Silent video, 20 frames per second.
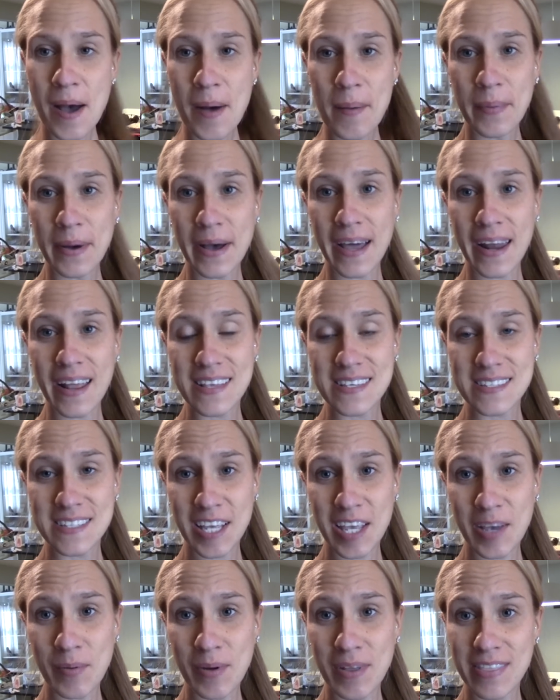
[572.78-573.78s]
But
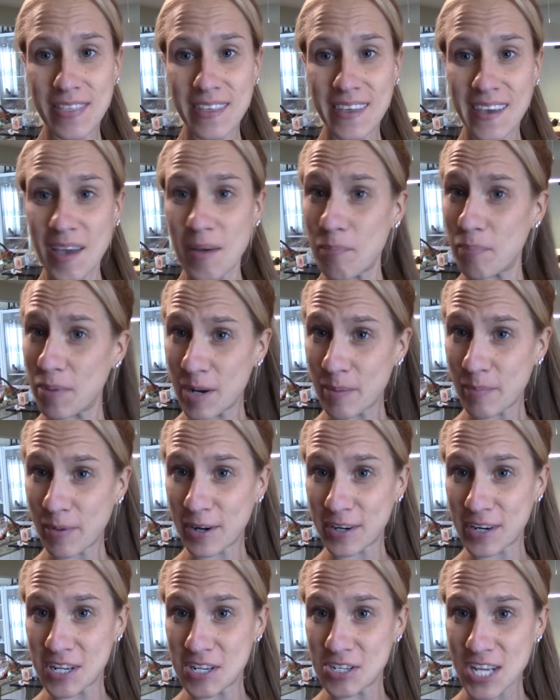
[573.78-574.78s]
sticking with the peanut
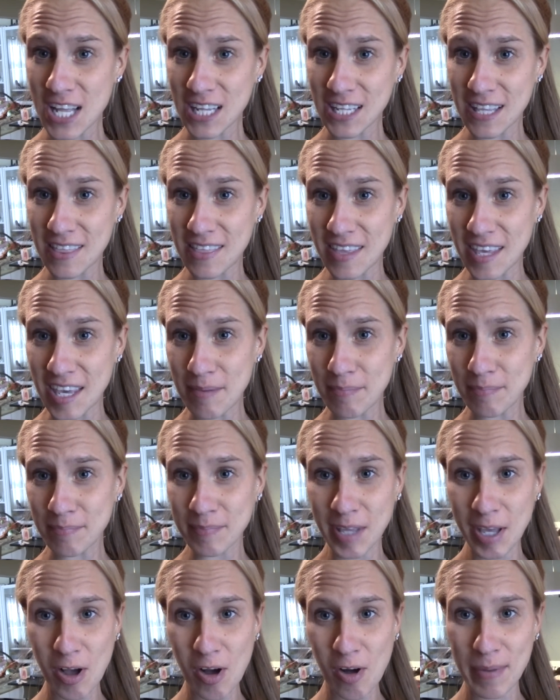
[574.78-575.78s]
butter and jelly
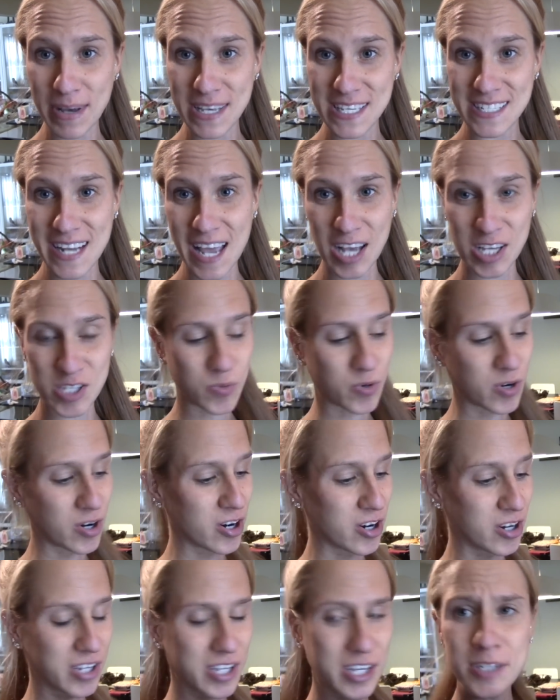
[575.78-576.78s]
theme, like all my snacks were
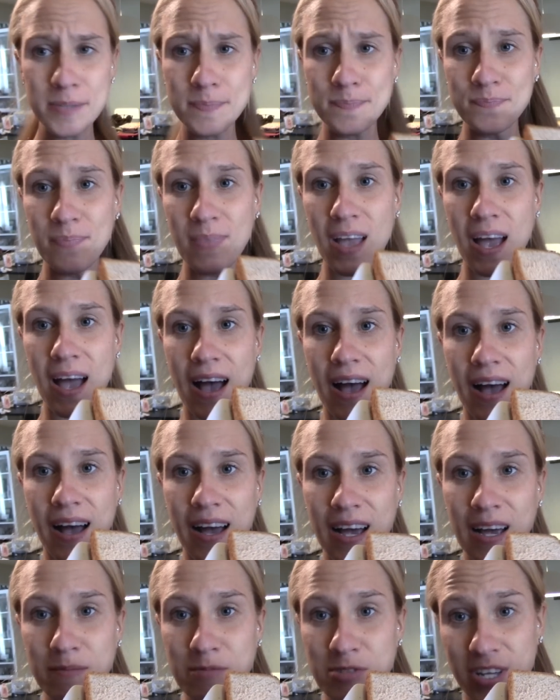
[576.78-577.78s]
earlier,
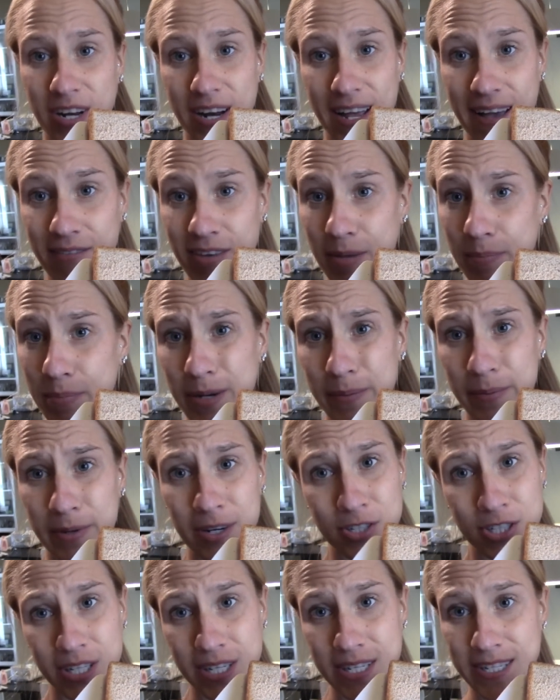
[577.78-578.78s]
I'm just gonna have a peanut
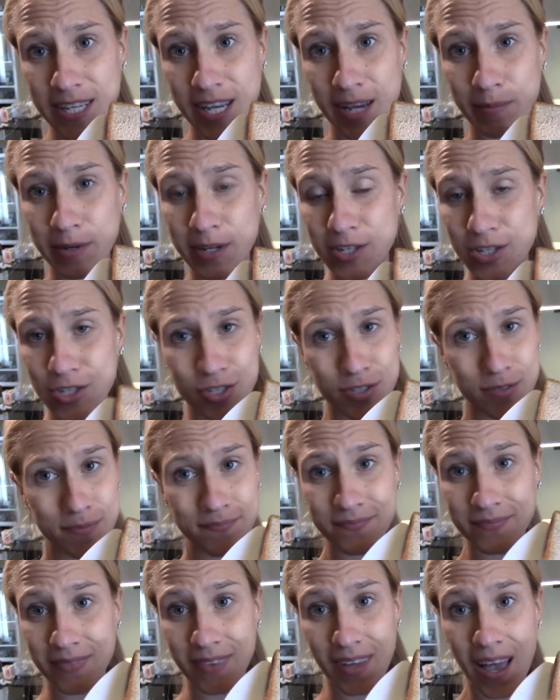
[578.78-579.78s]
butter and jelly sandwich.
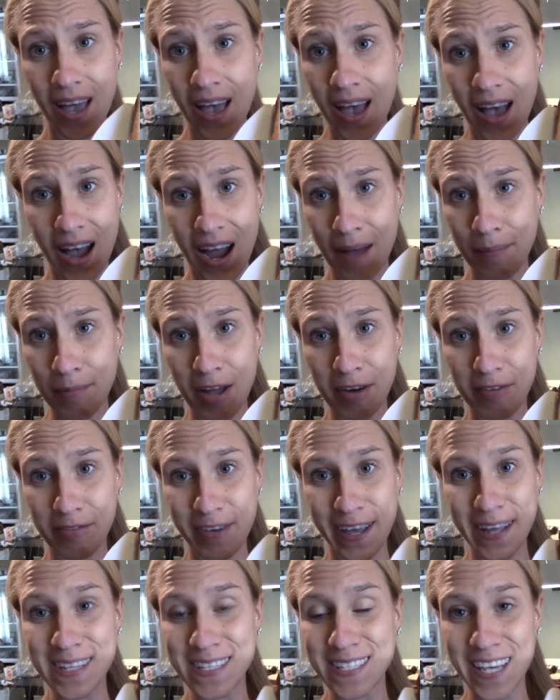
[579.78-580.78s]
I'm not
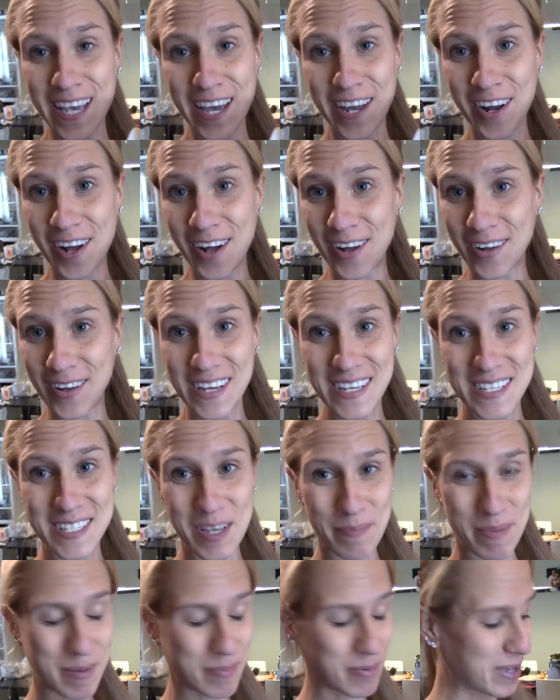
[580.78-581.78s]
fancy at all.
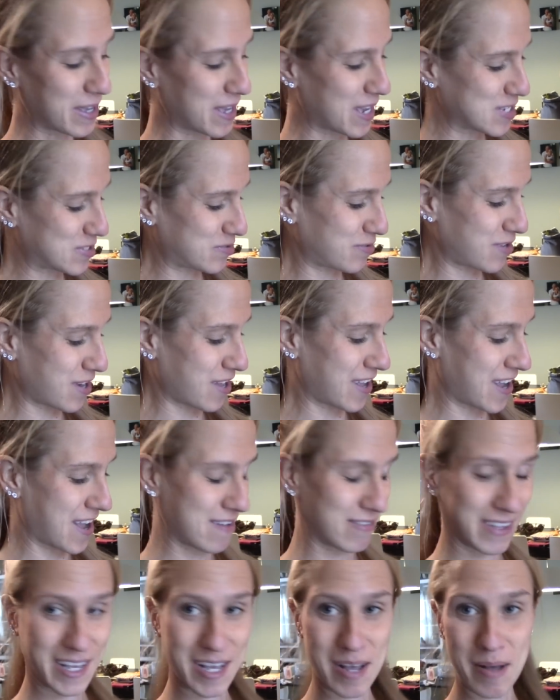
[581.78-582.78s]
Some people, I guess, would rather
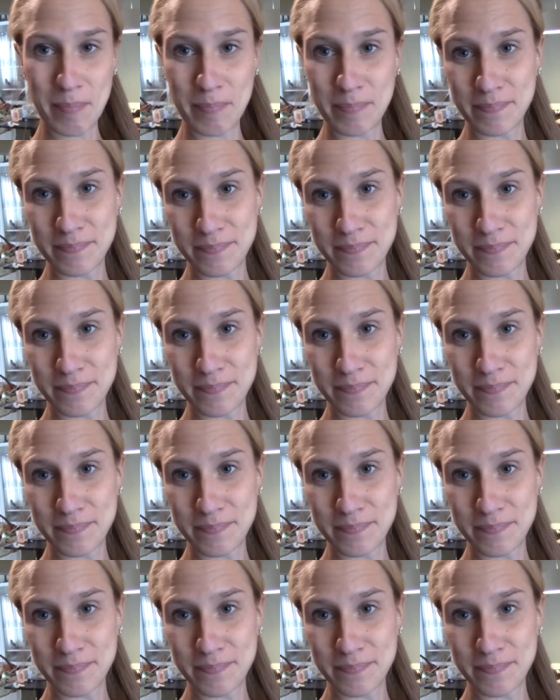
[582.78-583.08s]
have like a